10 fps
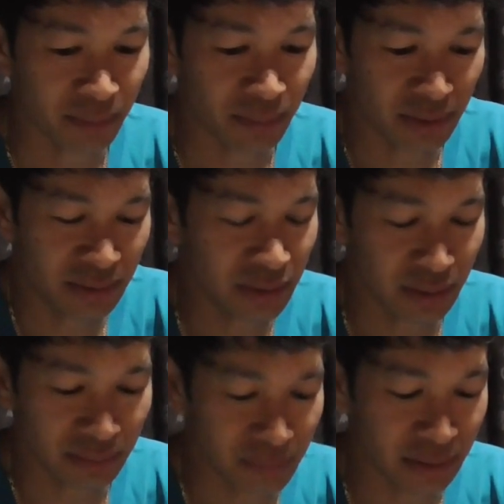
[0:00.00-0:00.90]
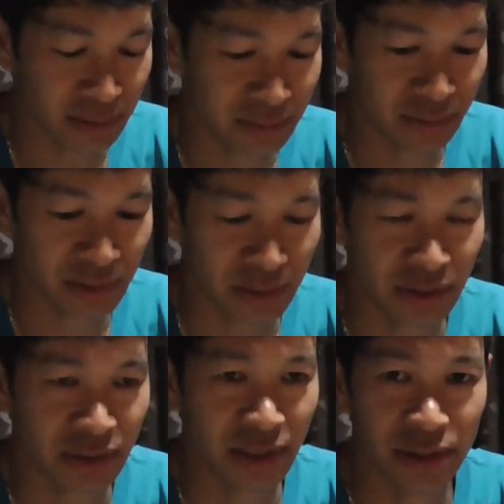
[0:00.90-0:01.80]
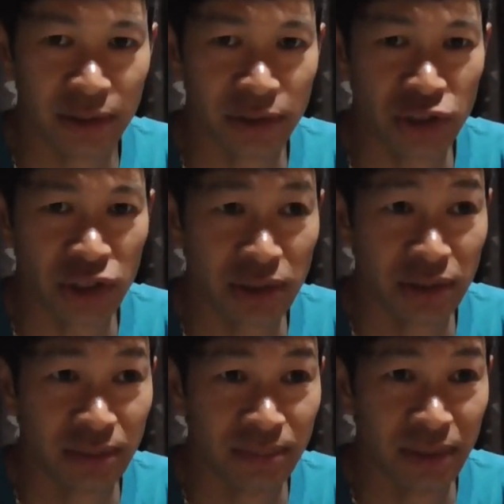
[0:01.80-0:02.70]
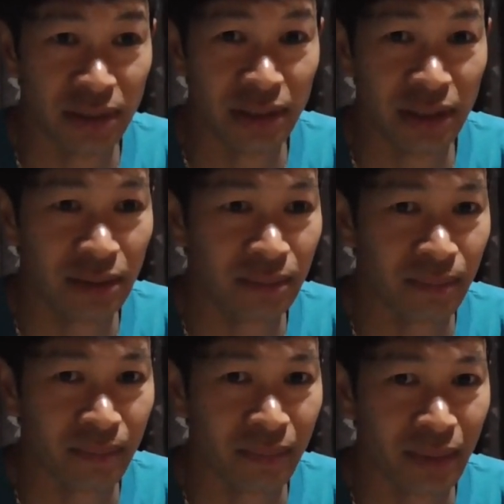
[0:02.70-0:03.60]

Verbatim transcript: But yeah, it just tastes like chicken in the end.